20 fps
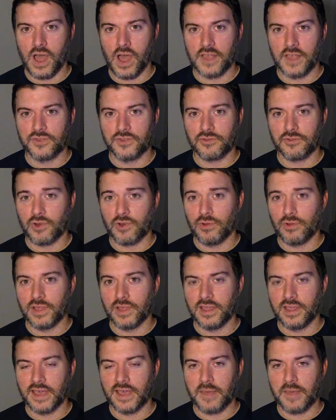
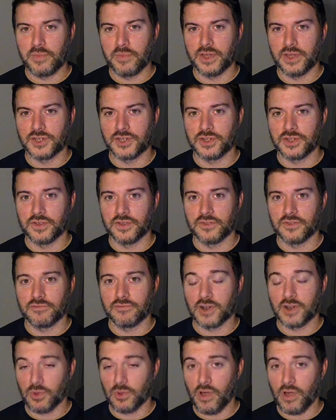scrolling cat pictures
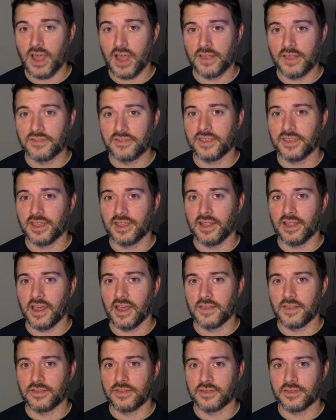requires
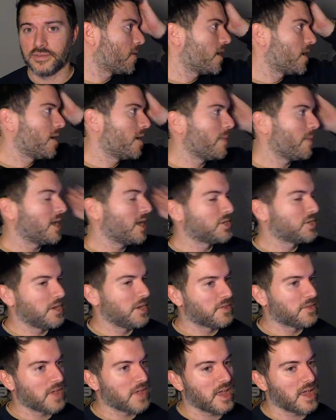TLS. Imagine
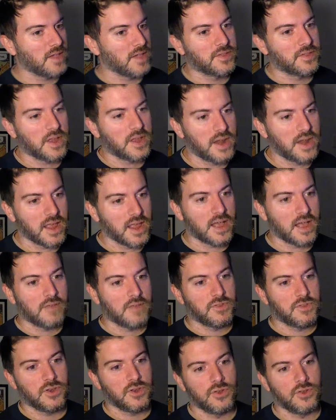it's a Sunday
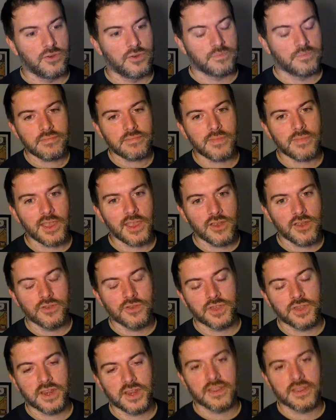afternoon. You're
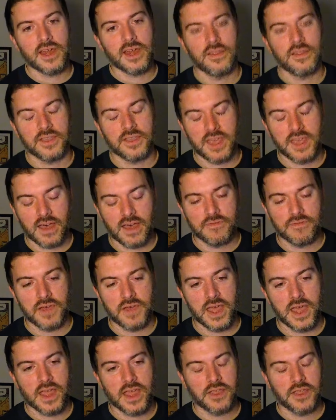sitting down at the
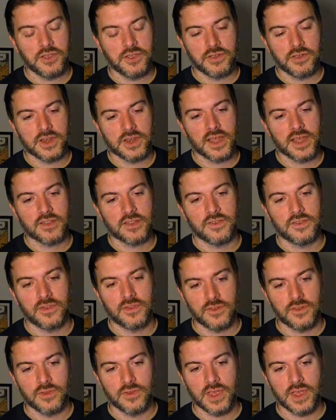cafe, you
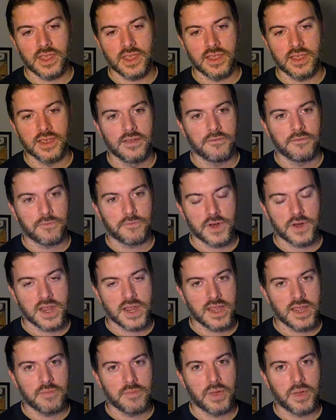connect to the
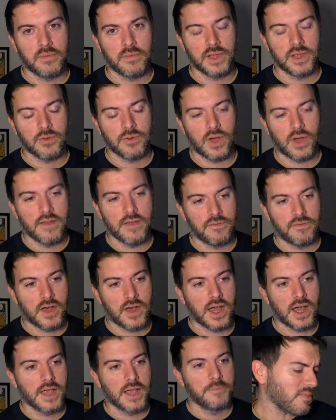free public Wi-Fi,